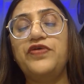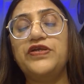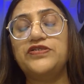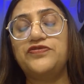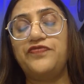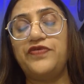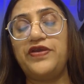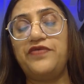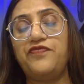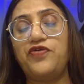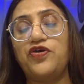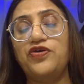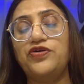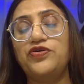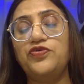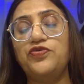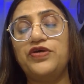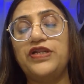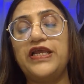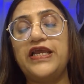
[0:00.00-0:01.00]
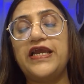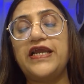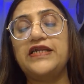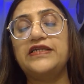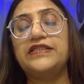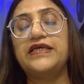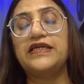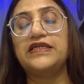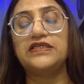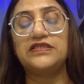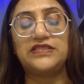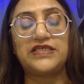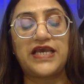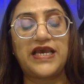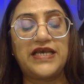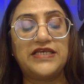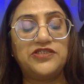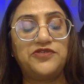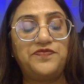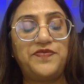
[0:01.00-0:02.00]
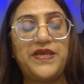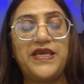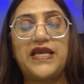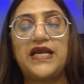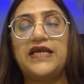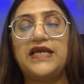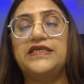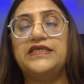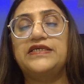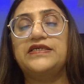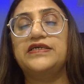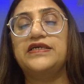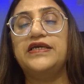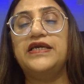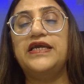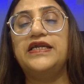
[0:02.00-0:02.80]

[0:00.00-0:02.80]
which we want to create? That is SBI.